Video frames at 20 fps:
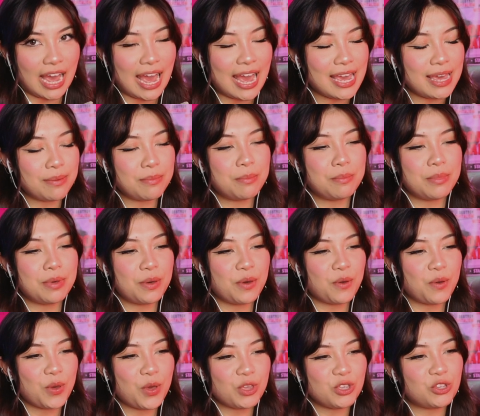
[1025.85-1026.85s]
I am
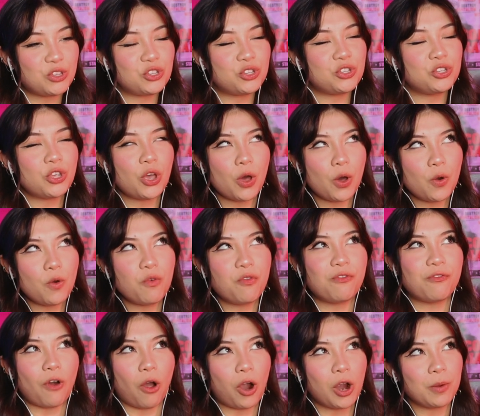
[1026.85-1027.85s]
so
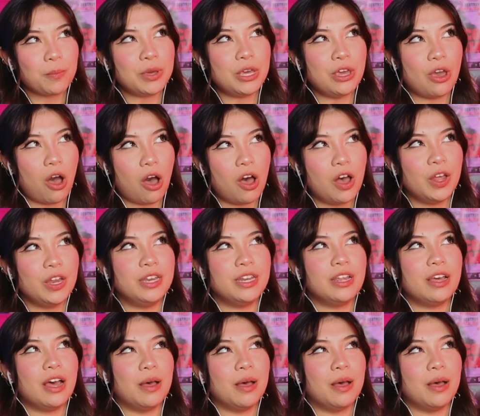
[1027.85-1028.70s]
far beyond